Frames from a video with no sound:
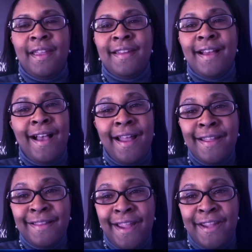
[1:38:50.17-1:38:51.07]
and
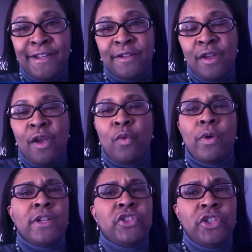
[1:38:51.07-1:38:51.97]
highlighted
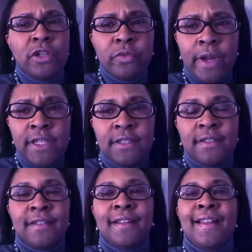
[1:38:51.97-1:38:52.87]
what a
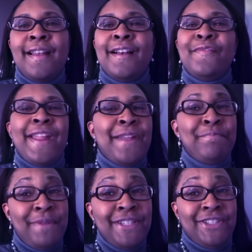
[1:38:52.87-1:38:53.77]
generation of
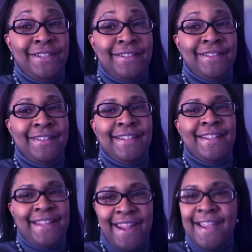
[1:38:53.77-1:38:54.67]
ambition
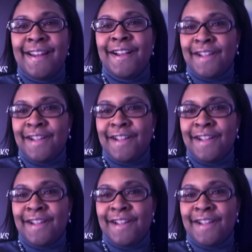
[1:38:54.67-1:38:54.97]
can